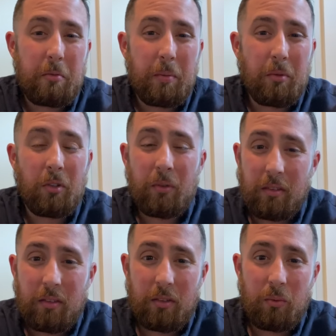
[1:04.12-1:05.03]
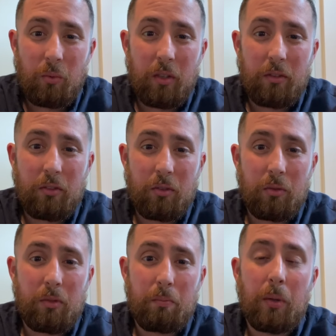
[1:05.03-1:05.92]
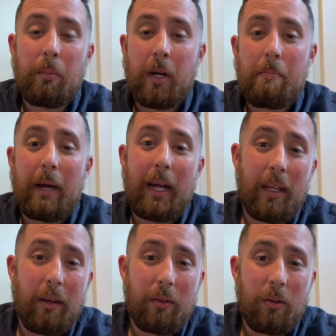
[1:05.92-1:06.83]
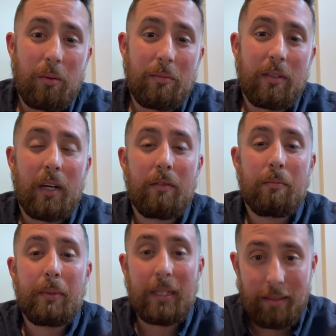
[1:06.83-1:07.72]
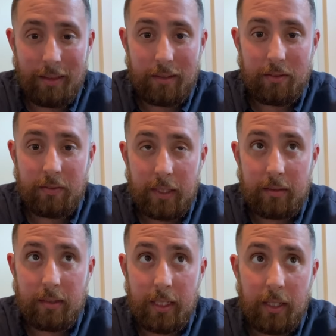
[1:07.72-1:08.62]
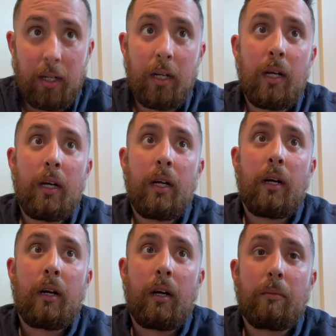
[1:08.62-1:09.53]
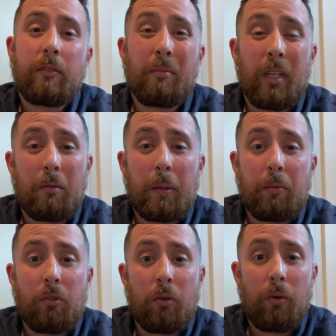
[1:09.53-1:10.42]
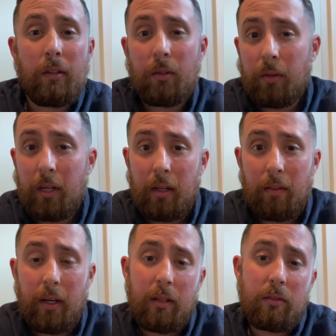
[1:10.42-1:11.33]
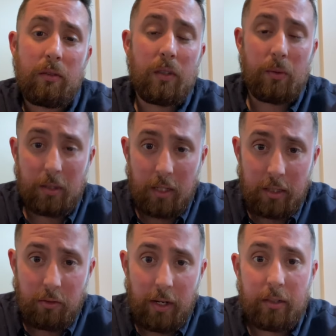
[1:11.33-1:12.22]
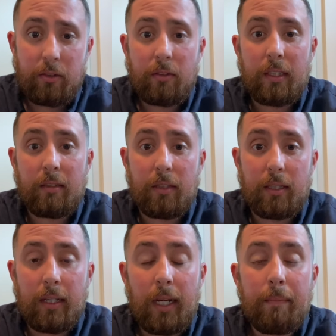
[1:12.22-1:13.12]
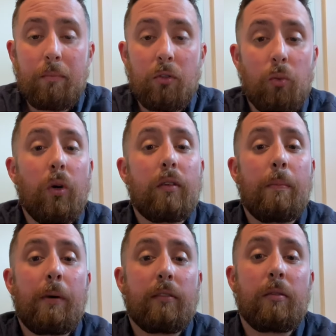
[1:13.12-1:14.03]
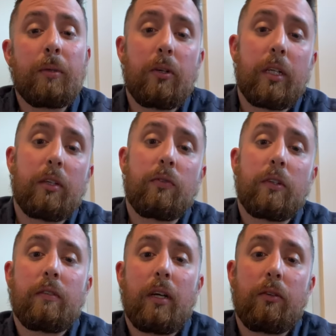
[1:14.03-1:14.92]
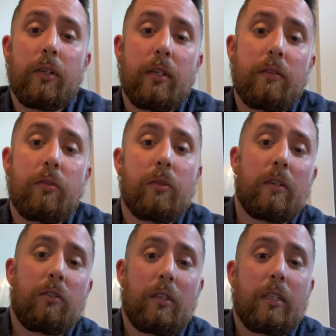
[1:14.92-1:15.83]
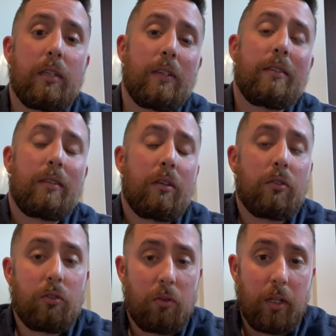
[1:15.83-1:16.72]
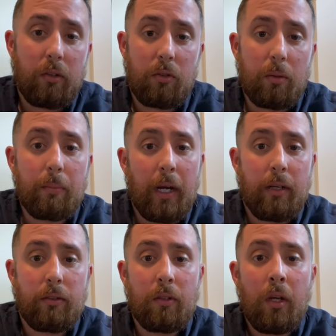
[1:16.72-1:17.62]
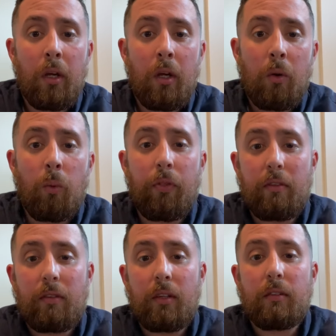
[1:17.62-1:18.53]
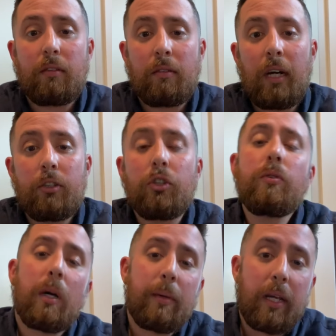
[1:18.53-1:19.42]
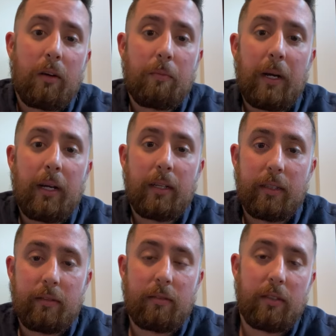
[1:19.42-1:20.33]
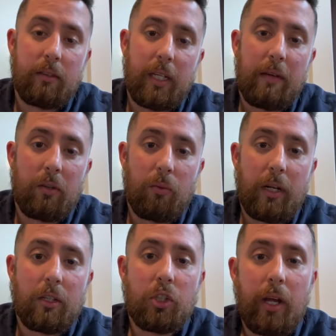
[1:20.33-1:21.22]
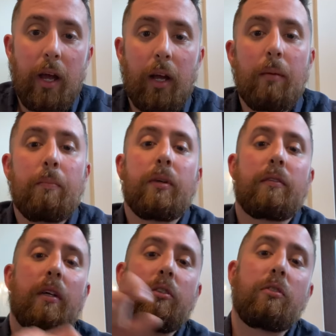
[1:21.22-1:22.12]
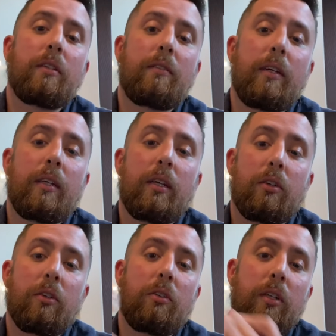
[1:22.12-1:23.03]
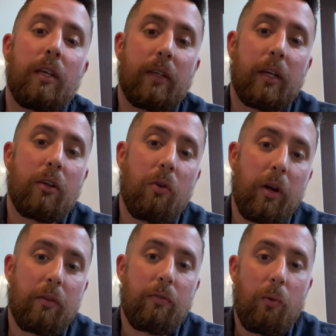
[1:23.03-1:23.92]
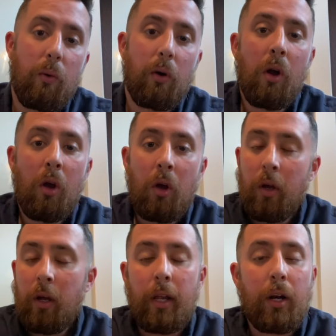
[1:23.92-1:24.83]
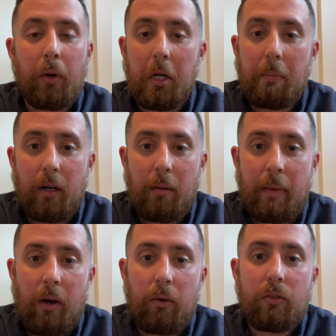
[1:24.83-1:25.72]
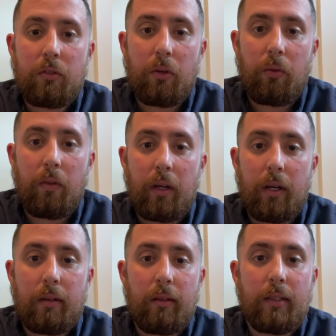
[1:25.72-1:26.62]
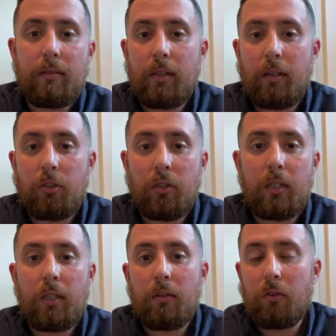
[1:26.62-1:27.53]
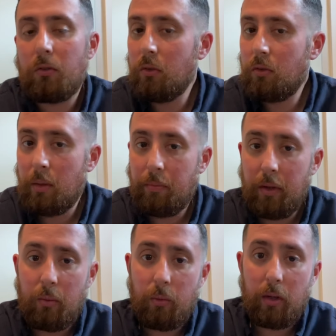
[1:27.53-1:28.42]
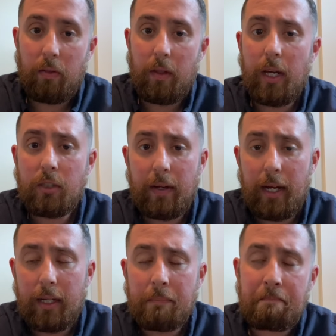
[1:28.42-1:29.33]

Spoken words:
people don't necessarily want to put money back into the home to have big things fixed there. Sometimes people don't want to deal with the hassle of dealing with contractors, things like that. So what a possibility is for the seller is to essentially give a seller's credit to the buyers. What this is not you coming out of pocket necessarily having to write a check, but essentially taking or giving a credit for an agreed upon amount so that let's say that you need to do something with the HVAC.